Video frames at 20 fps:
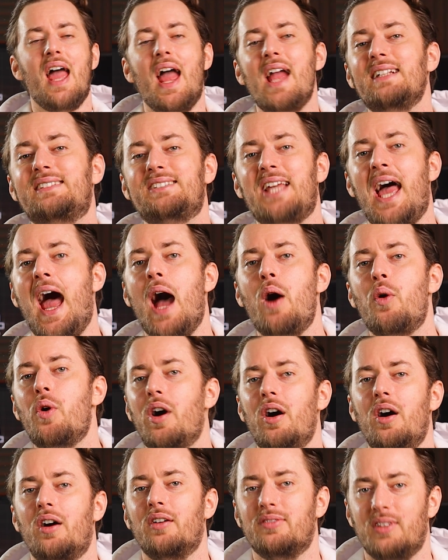a
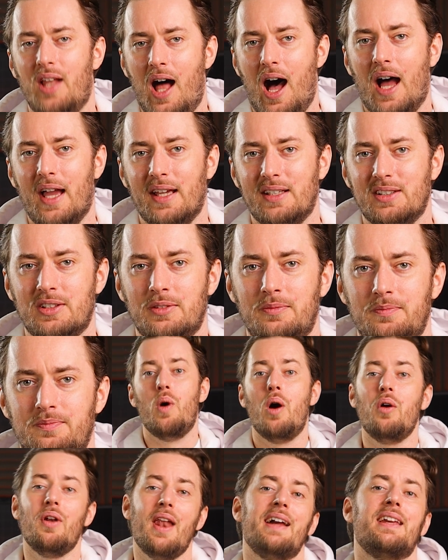tower of lies.
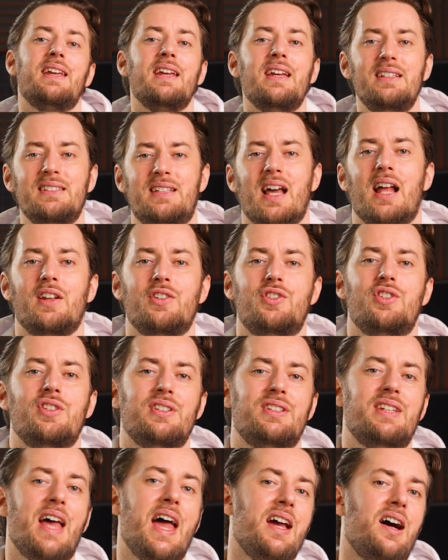While lacking
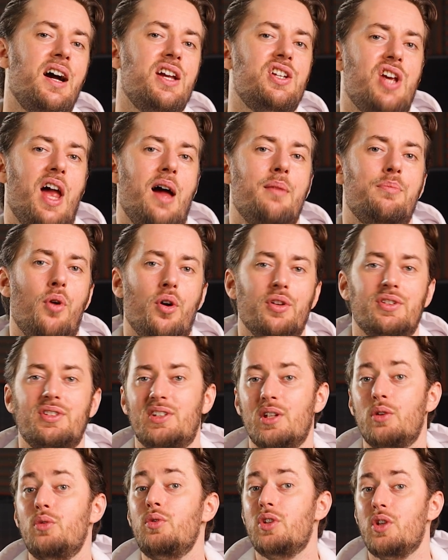intelligence, AI chatbots
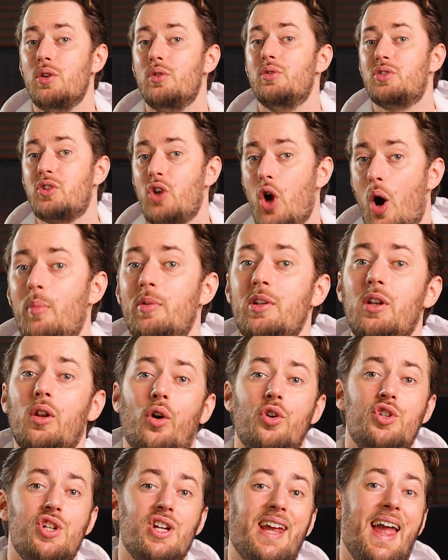still use common
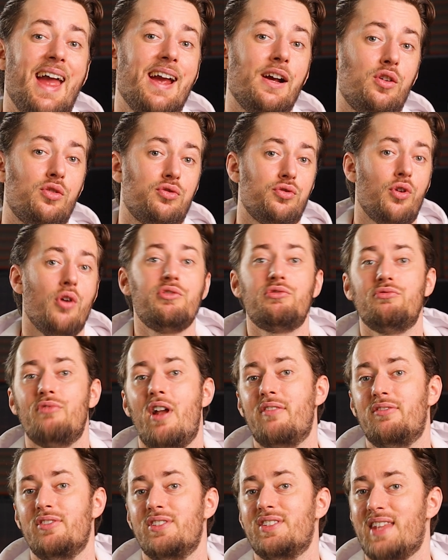logic and
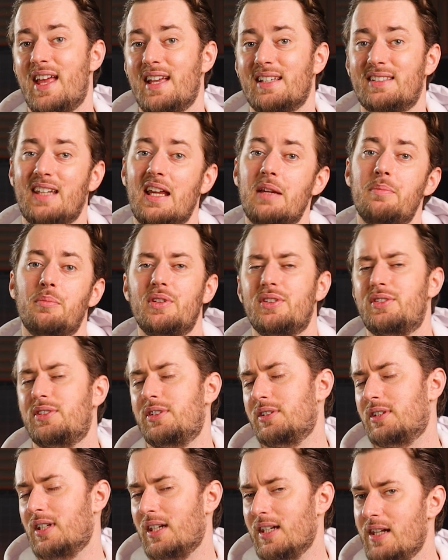cross-reference their statements
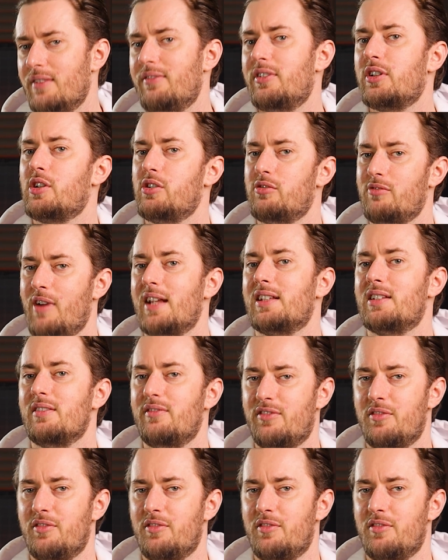to deliver correct